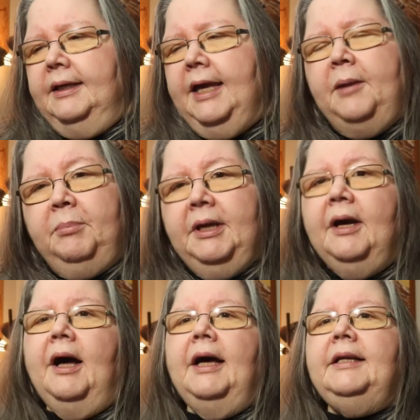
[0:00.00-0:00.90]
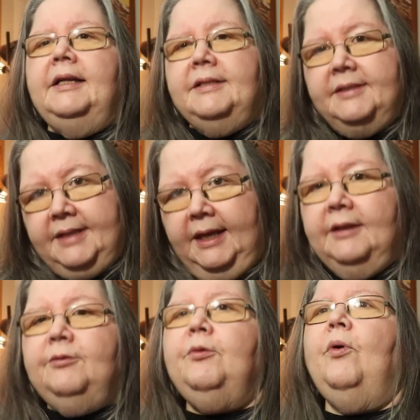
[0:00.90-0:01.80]
get behind and
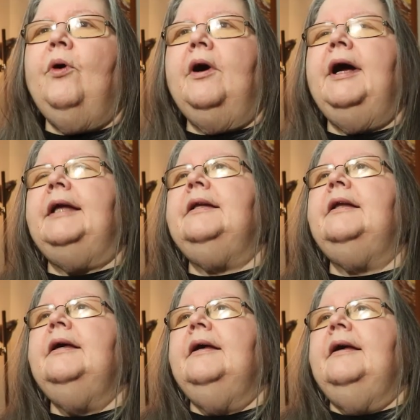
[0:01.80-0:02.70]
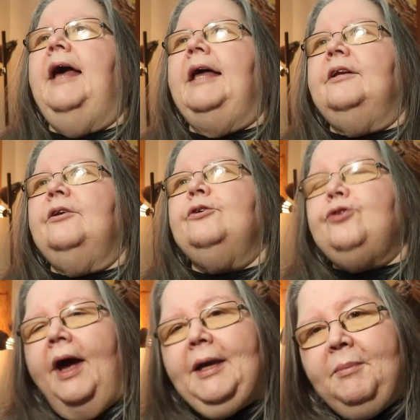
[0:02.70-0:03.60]
stand for and
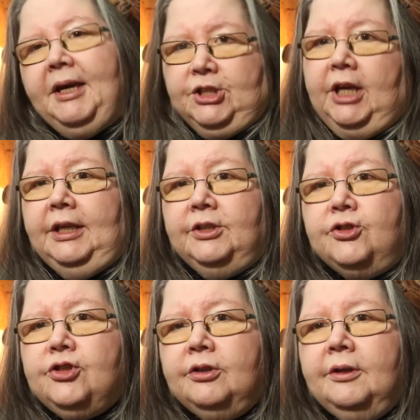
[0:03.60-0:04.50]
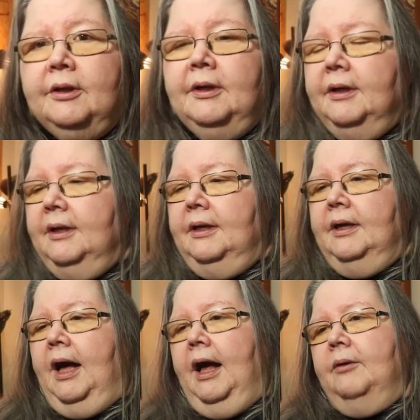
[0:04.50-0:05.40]
try and make a change,
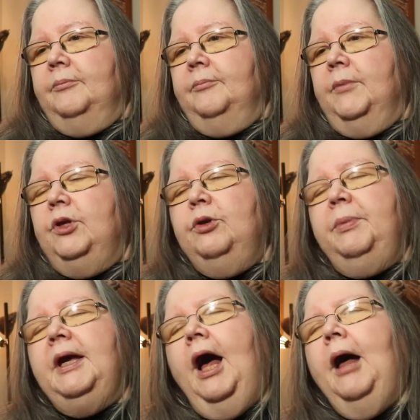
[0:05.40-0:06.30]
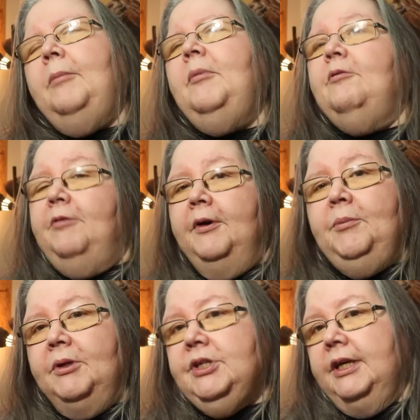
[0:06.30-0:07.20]
you become
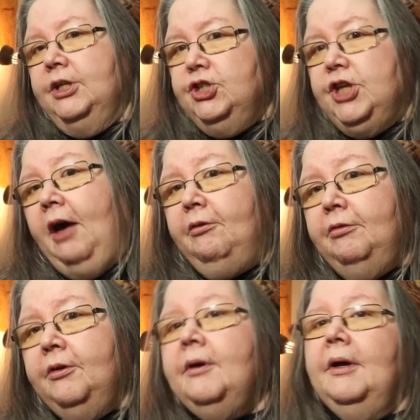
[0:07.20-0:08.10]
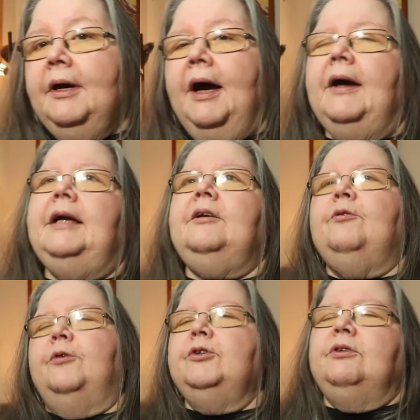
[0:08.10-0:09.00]
very much like a chef. Right.
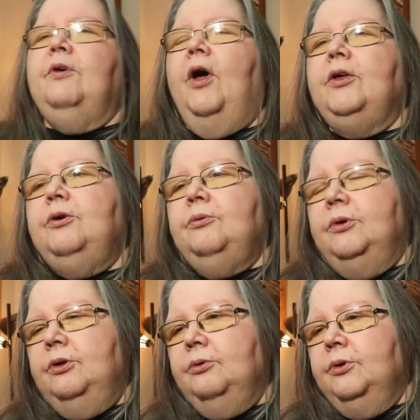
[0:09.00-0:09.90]
First of all, you